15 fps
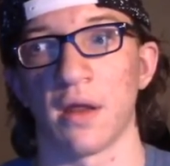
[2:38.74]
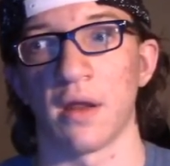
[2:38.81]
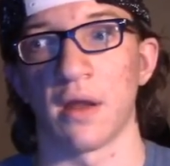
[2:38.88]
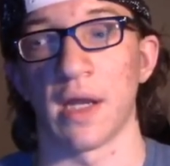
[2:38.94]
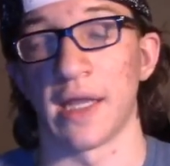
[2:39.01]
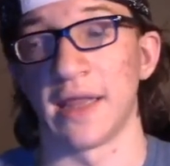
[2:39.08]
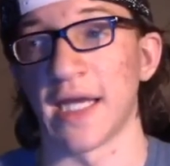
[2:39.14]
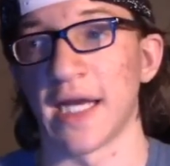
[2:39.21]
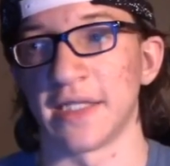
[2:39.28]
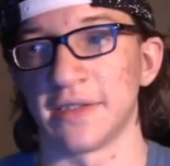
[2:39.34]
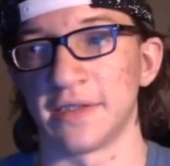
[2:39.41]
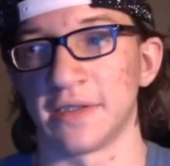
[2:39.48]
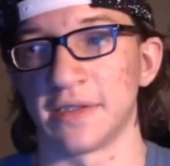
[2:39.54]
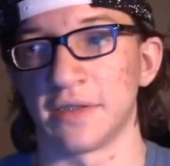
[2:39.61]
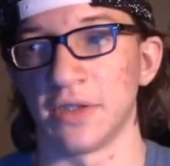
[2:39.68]
and
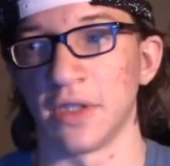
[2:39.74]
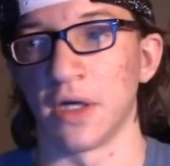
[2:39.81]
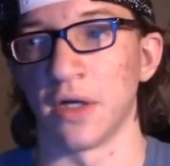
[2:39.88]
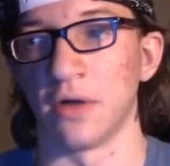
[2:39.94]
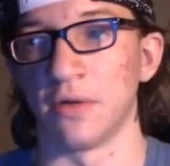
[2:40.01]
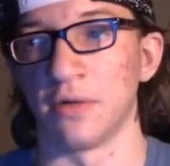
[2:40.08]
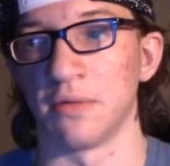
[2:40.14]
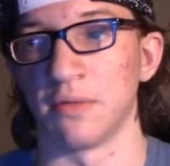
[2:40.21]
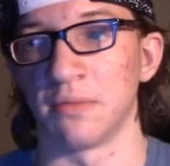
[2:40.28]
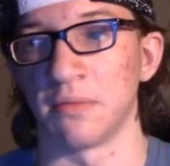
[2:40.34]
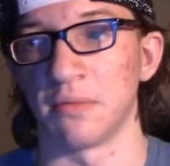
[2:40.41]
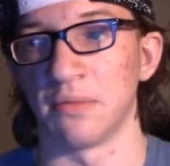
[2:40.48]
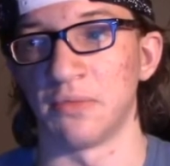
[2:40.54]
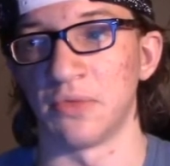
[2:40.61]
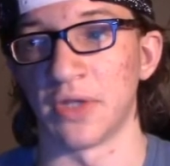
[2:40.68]
that's you know
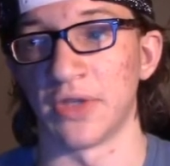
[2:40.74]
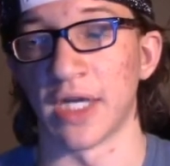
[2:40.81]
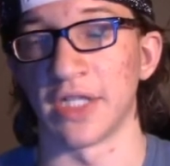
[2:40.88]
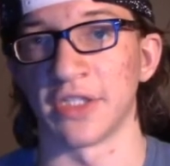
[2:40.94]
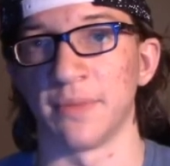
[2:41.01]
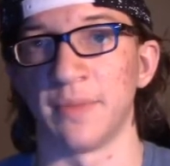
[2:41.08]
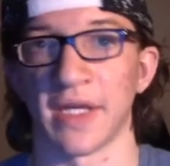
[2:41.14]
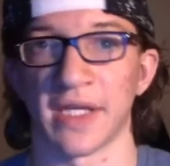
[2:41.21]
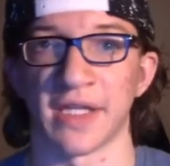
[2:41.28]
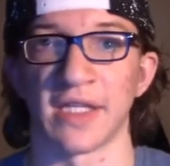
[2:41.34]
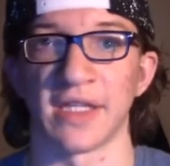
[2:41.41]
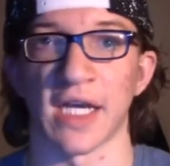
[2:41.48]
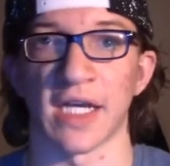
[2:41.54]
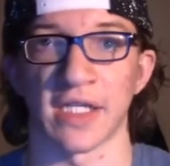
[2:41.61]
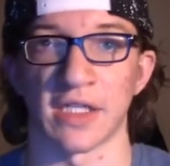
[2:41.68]
that that's a big
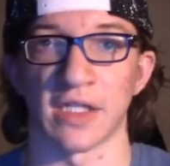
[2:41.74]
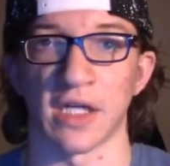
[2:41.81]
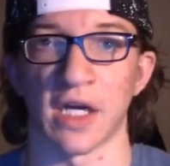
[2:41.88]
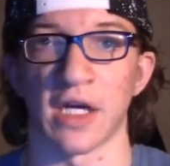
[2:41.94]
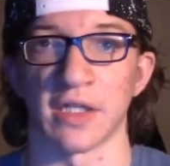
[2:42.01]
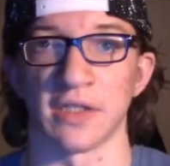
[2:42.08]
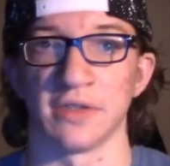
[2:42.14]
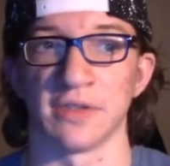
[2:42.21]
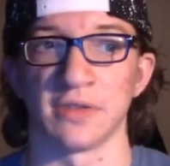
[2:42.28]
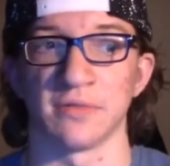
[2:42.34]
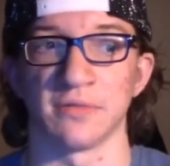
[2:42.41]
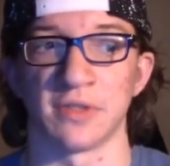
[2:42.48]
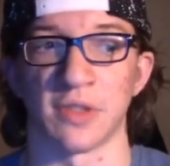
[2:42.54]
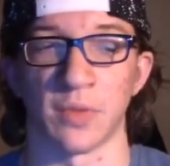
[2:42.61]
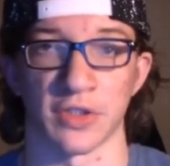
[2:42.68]
thing that can cause
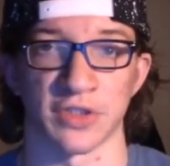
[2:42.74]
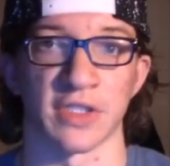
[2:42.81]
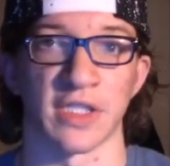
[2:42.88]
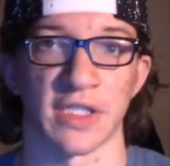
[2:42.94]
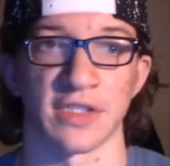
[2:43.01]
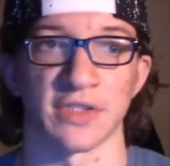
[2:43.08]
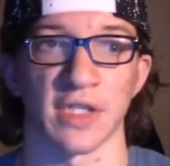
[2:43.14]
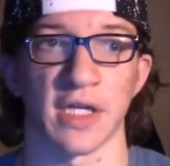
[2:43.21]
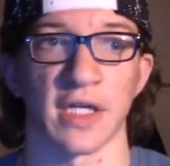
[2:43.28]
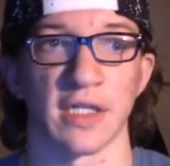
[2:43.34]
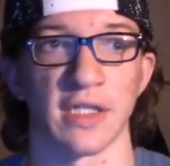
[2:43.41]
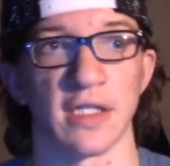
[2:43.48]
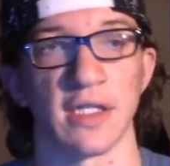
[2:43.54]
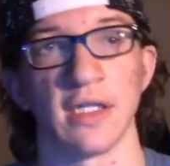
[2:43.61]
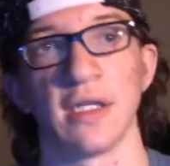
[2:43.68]
depression and
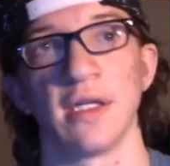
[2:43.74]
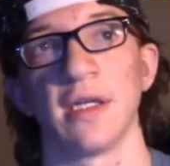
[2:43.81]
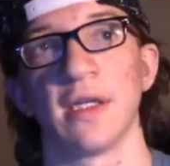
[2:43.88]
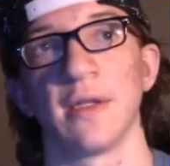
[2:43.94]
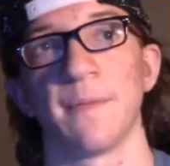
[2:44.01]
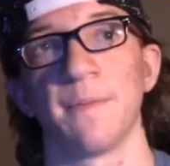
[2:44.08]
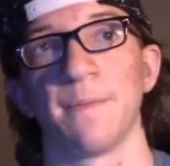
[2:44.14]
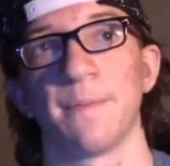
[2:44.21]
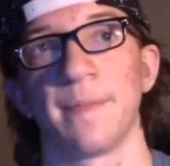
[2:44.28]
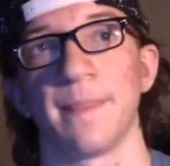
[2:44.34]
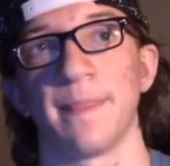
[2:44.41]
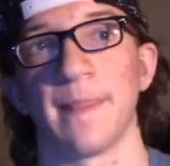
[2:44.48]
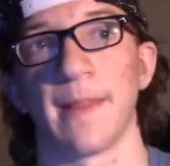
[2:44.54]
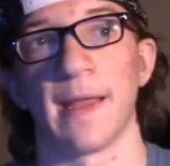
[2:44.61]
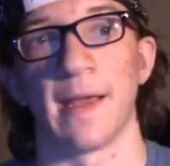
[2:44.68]
anxiety
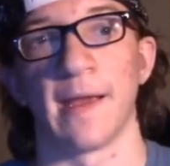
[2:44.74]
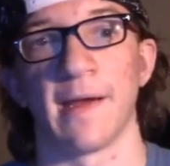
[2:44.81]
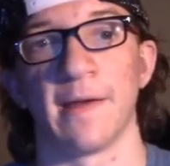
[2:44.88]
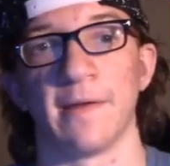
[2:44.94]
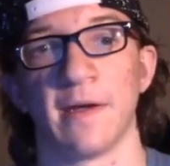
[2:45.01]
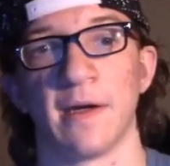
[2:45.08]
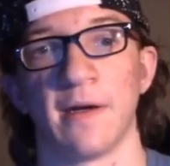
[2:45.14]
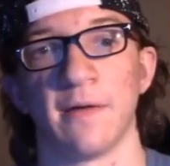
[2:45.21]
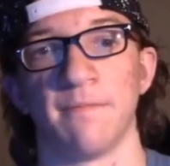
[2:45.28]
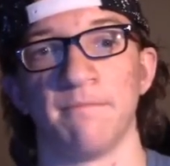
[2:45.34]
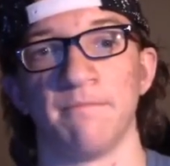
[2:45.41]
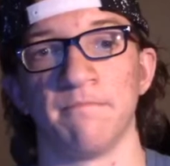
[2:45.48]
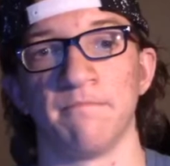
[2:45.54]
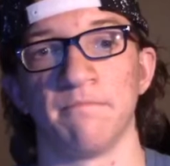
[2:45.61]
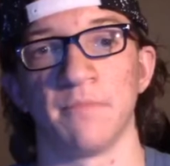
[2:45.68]
and um,
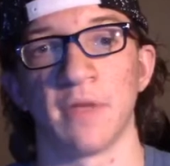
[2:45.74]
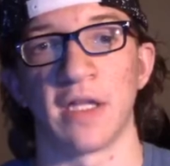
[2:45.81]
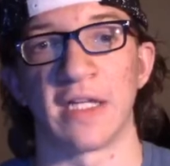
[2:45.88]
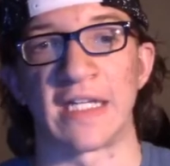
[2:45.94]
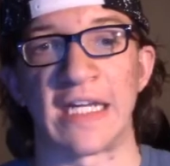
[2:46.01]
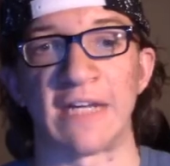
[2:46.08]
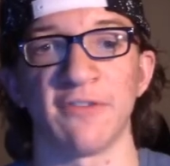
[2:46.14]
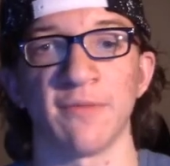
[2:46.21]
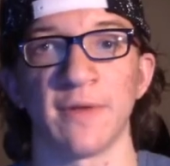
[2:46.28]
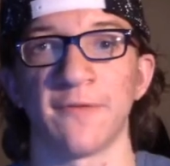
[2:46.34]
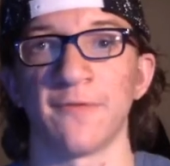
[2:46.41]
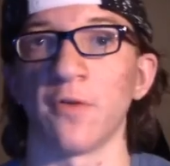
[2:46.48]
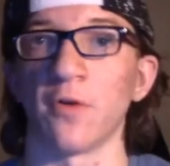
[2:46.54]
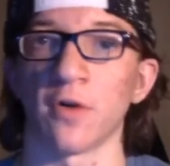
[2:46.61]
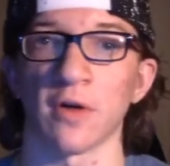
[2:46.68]
but like even
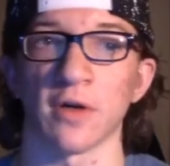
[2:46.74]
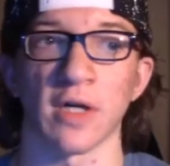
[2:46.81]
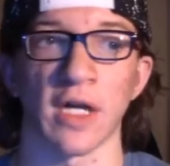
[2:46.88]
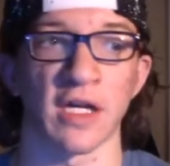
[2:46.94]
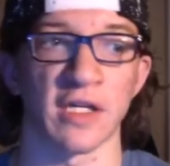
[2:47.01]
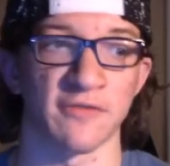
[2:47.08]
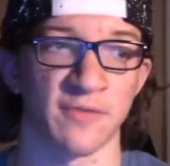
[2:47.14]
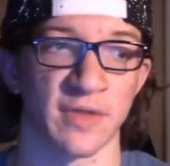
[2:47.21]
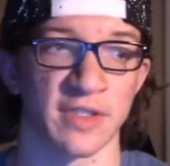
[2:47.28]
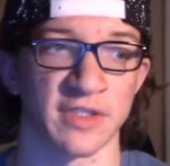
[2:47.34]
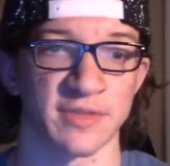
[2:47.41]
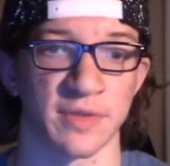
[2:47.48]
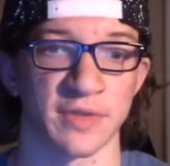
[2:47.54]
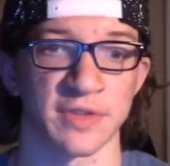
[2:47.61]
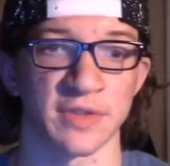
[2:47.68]
before I've been
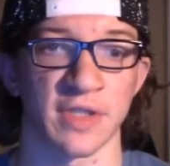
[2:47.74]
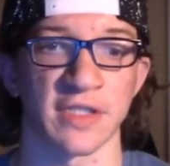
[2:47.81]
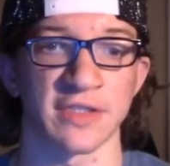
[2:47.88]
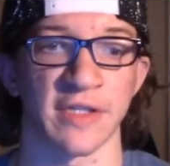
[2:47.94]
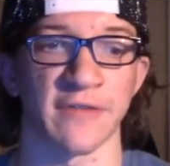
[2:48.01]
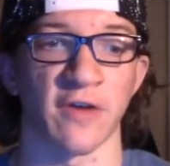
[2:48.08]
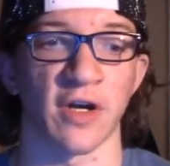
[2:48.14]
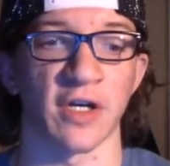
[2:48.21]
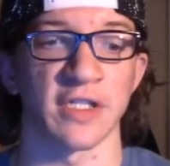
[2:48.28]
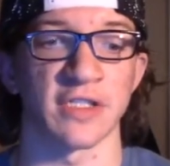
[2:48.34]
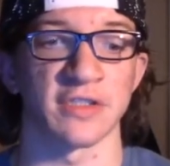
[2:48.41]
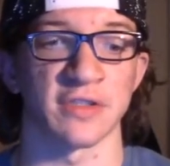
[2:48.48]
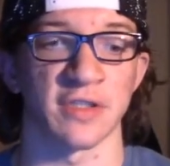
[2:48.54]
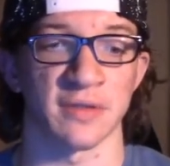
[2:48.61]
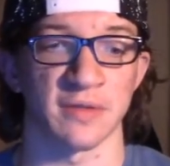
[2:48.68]
experiencing loss I've
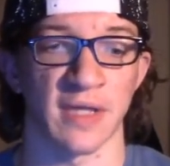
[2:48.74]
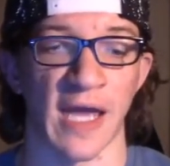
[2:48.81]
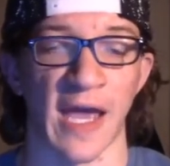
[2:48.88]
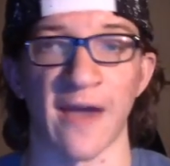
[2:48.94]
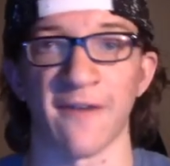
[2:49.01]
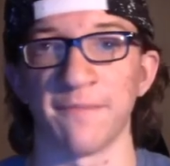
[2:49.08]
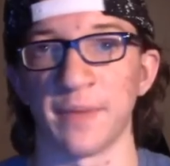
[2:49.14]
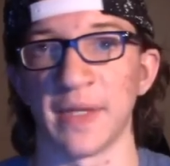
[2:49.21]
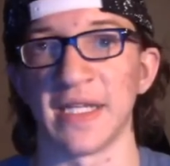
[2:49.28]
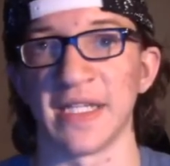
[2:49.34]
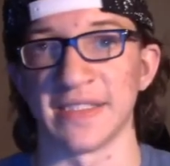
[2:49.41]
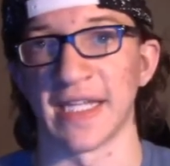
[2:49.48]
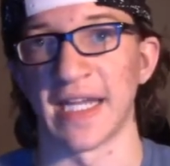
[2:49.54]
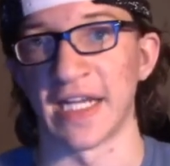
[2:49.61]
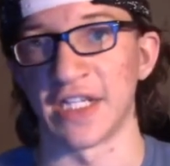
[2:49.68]
always have been
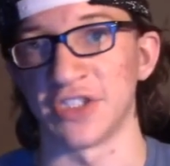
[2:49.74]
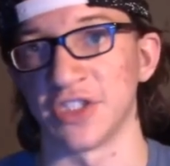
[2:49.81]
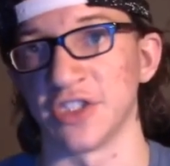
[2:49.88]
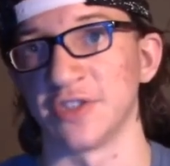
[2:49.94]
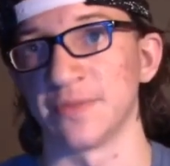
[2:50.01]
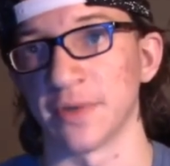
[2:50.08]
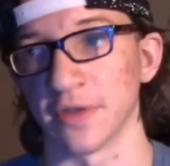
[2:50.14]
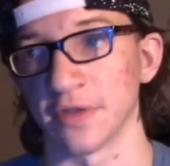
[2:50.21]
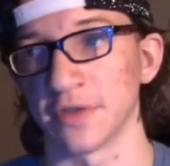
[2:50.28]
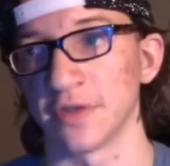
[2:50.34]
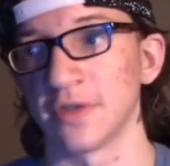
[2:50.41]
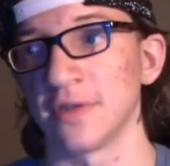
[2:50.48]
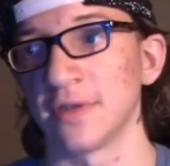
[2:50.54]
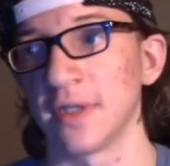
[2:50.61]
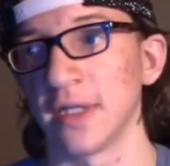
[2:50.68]
an anxious
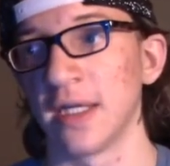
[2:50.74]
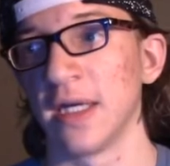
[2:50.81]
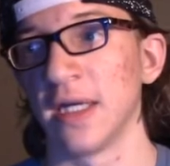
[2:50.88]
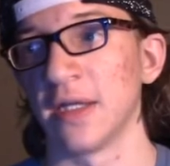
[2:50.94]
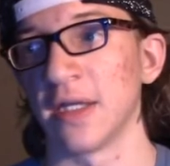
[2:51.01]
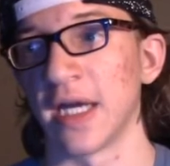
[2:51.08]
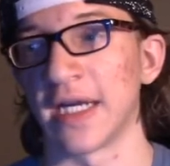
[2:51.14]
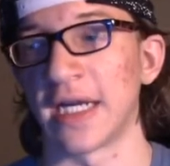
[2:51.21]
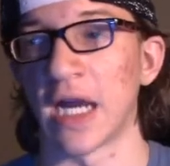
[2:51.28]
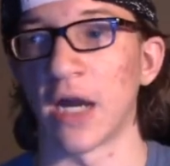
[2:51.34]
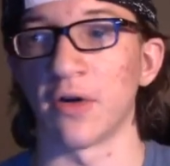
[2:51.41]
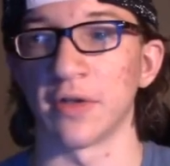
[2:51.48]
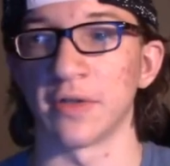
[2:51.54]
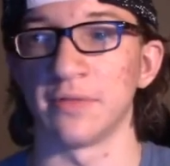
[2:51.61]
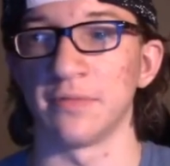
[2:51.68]
person like
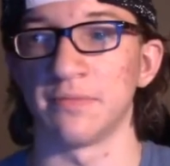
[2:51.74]
I would